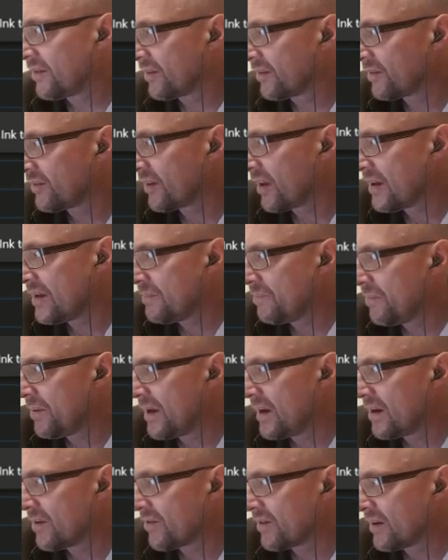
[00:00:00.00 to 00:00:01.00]
the same
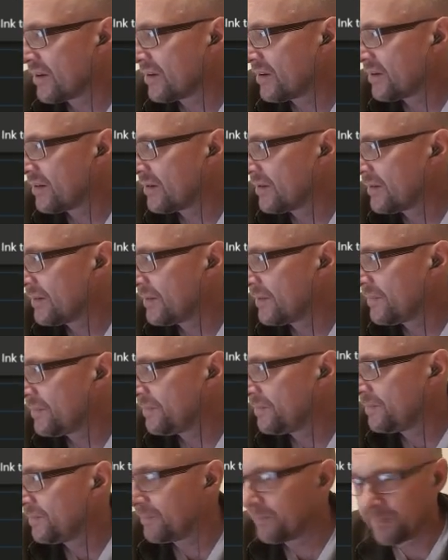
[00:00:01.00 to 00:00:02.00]
period?
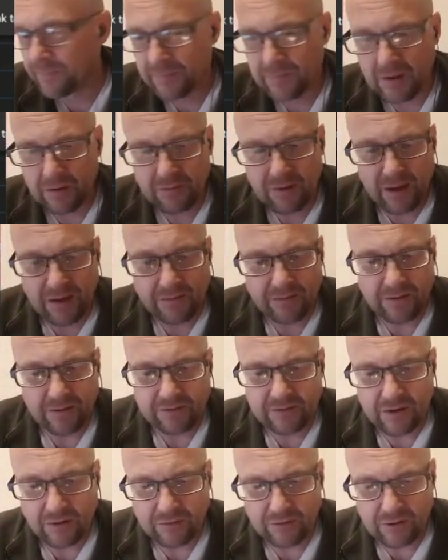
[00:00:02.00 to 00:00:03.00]
Okay, so let's
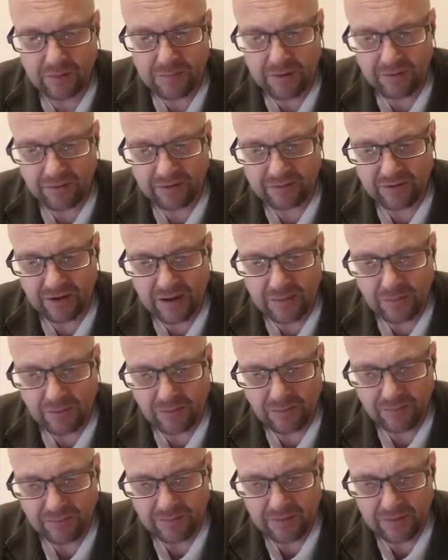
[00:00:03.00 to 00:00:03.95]
go to the periodic table.